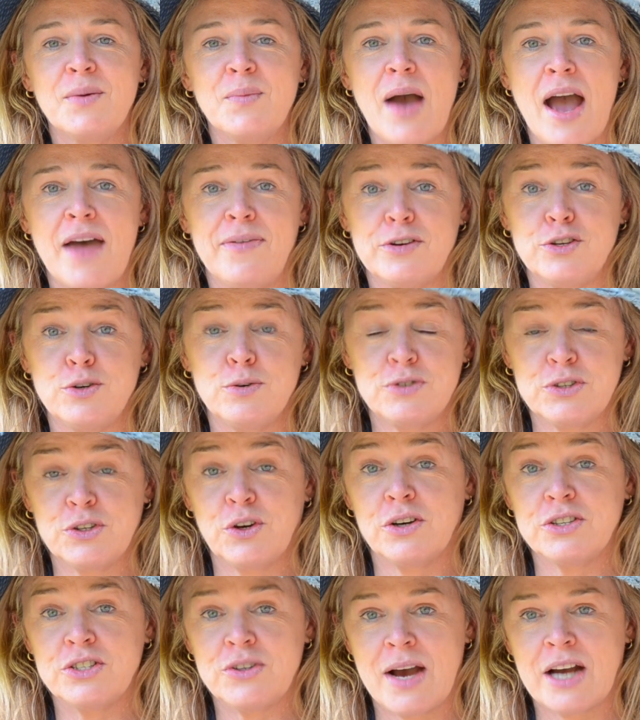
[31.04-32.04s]
And the children
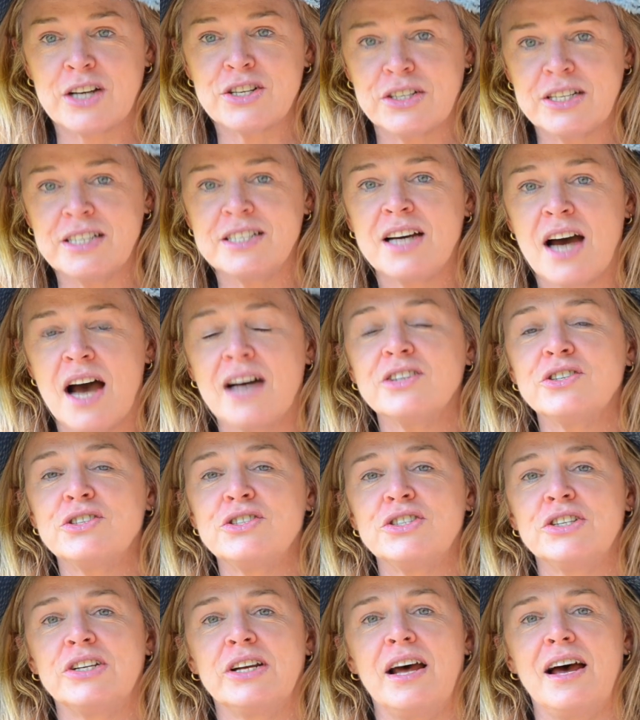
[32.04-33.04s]
got to actually touch
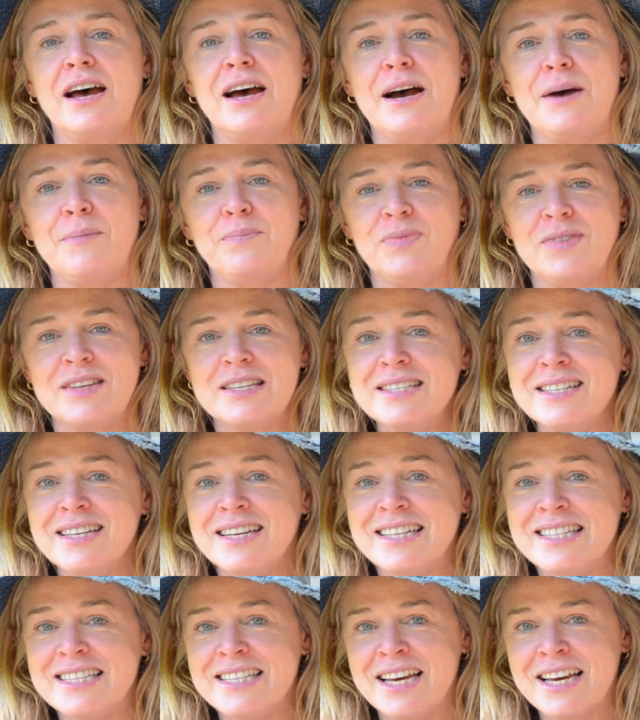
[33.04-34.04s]
the stick
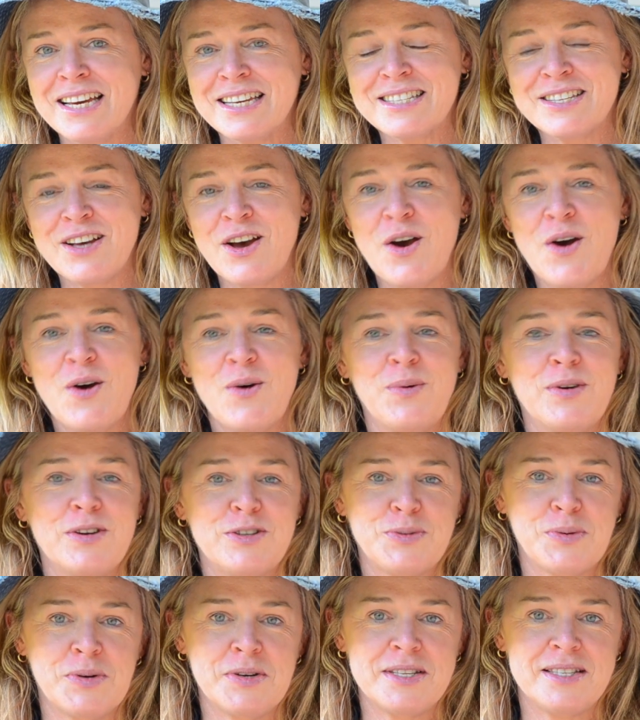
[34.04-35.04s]
insects,
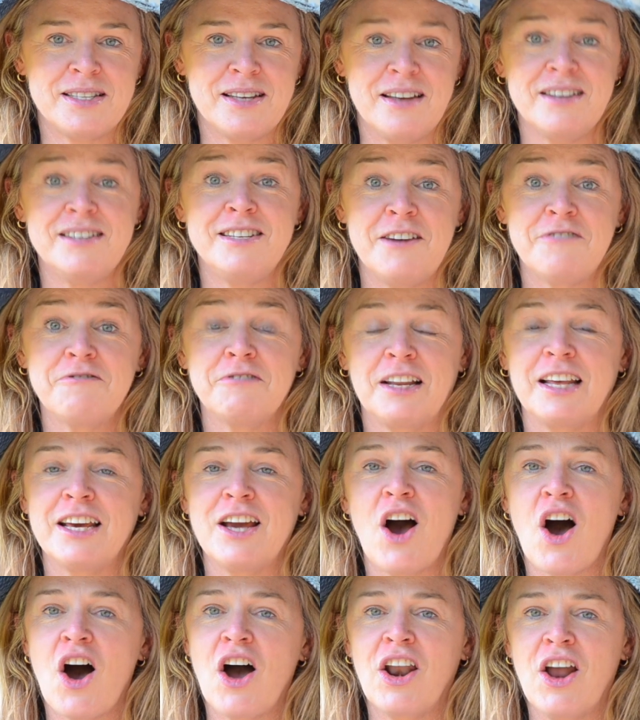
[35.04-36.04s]
which was definitely a
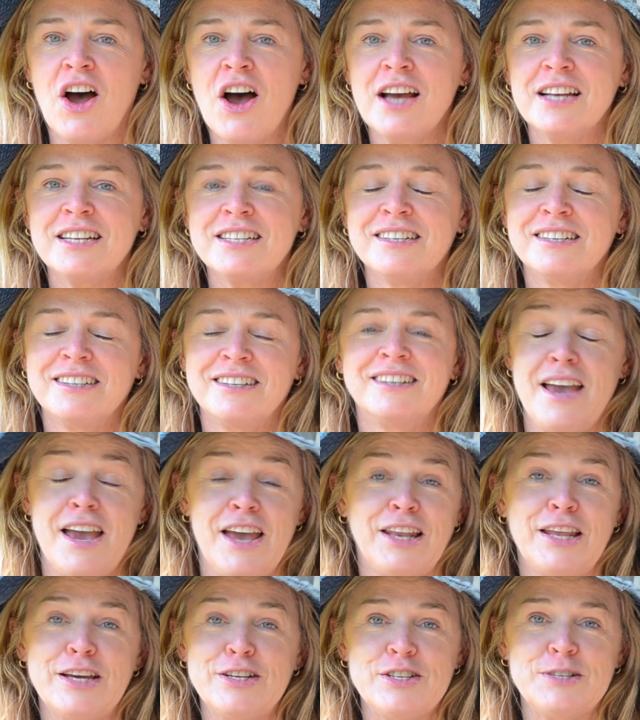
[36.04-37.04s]
highlight.
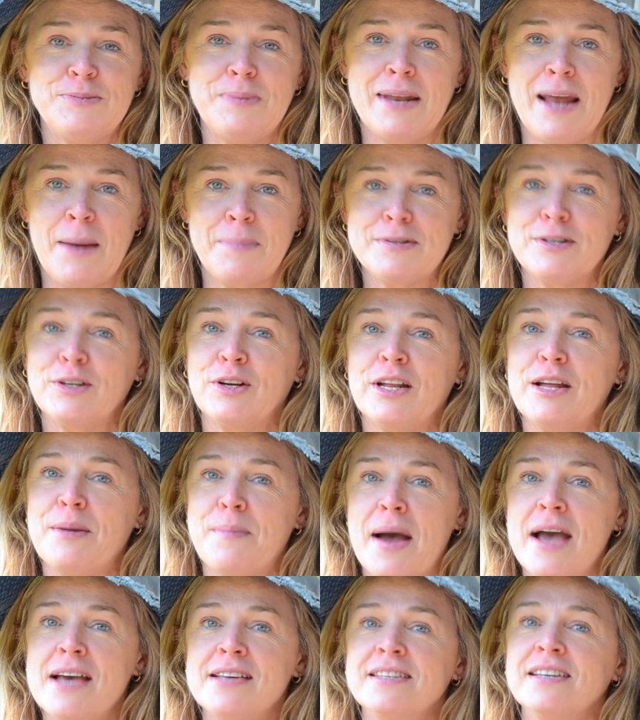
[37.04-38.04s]
Alicia's been absolutely
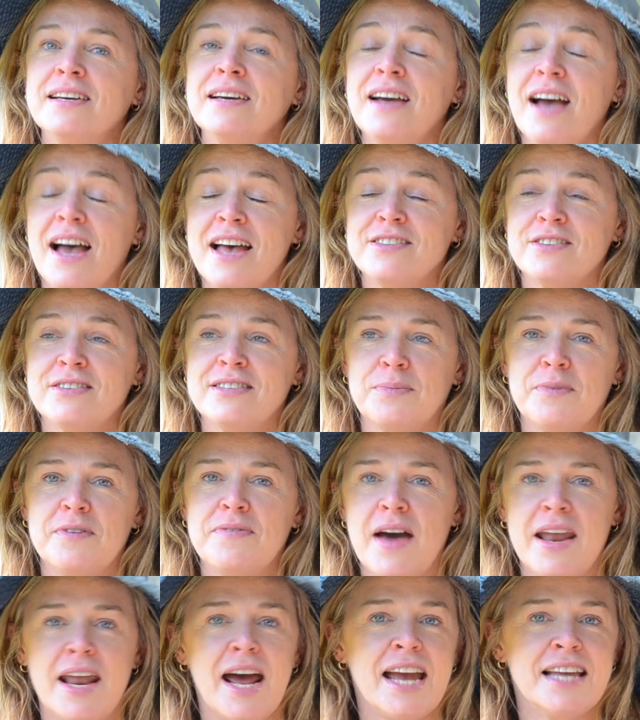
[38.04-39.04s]
amazing. As I said, we've
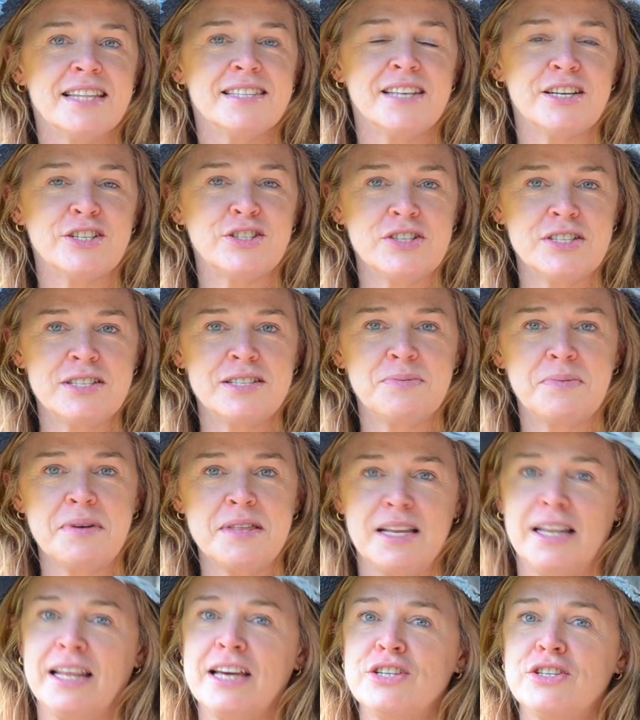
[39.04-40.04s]
had 8 sessions with
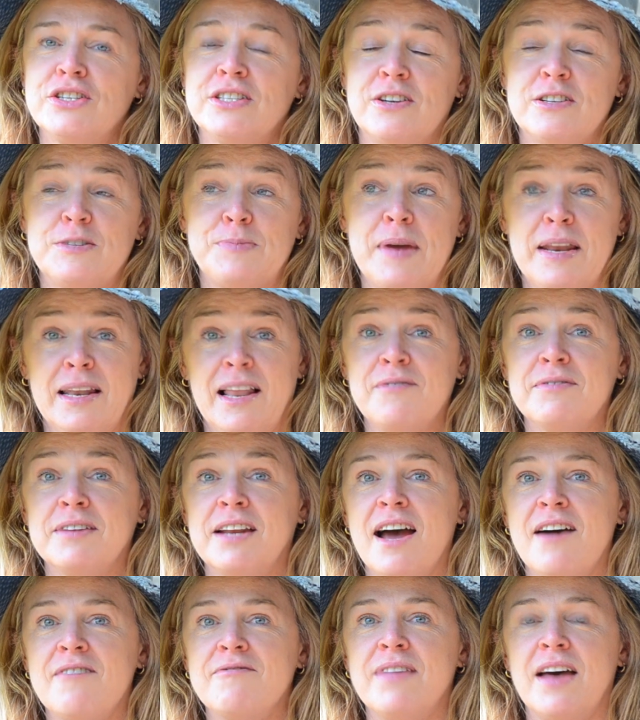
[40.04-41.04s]
Alicia, so it's been lovely to
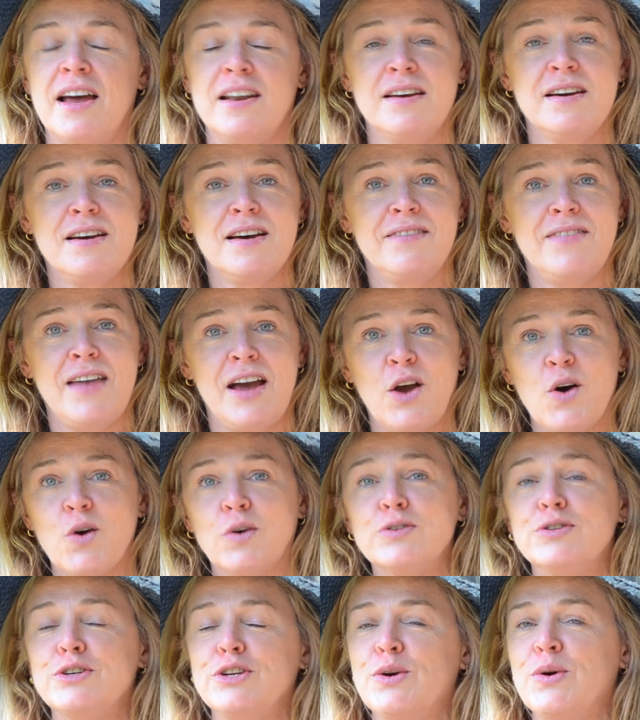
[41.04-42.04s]
have that
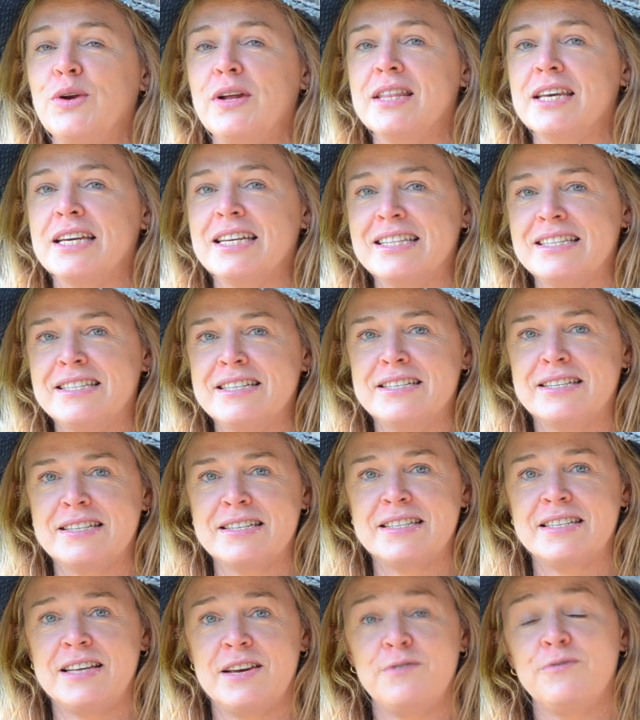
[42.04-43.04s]
continuity and
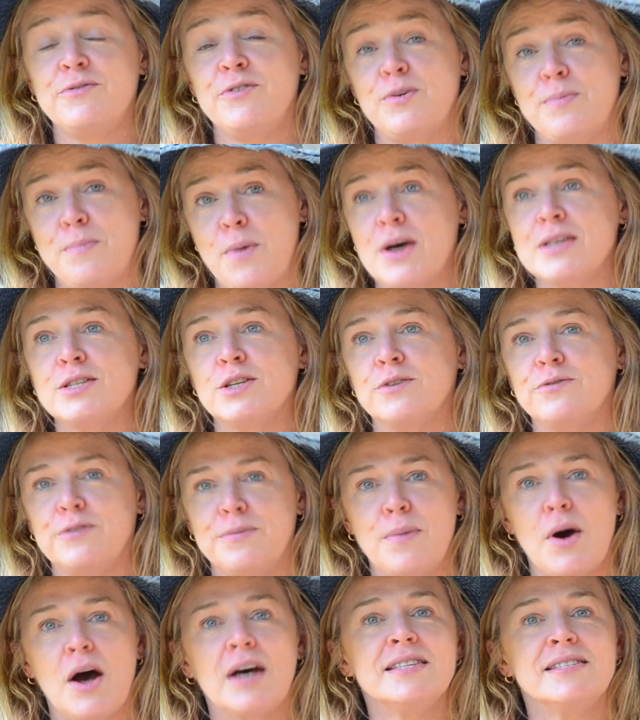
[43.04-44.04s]
consistency for myself and
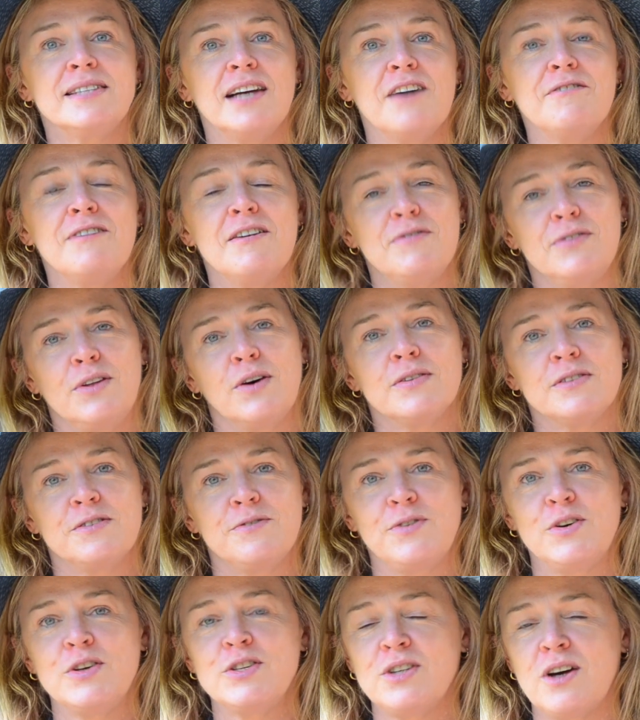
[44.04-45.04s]
my staff, even though it's the
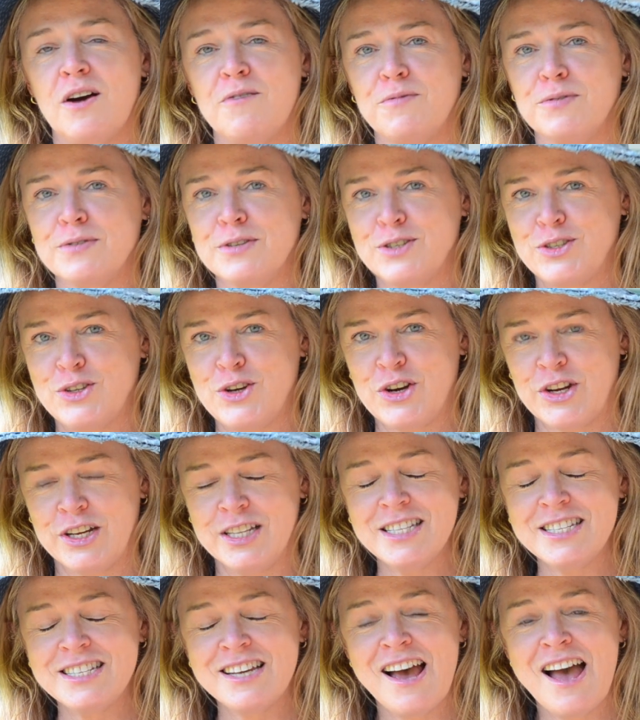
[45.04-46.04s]
first time for the students.